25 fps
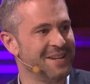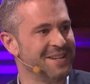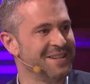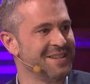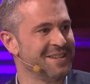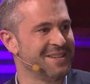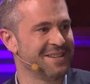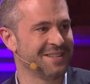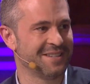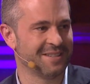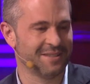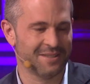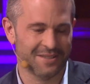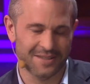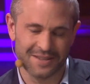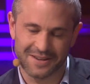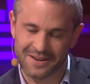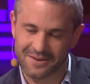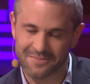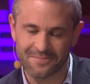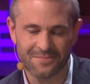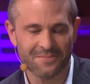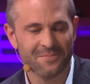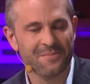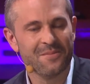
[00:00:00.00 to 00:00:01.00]
and you
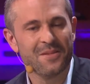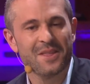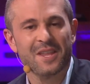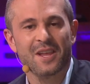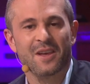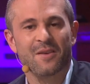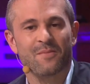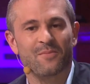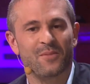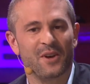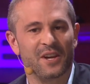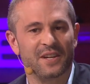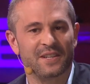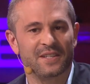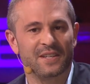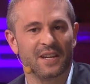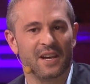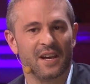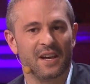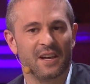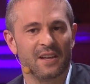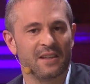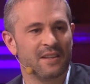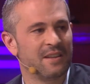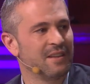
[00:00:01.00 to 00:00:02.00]
know. But
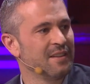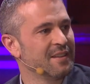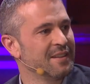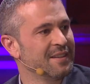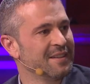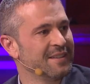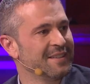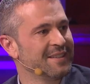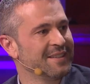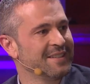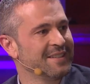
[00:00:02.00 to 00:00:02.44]
uh, colorful,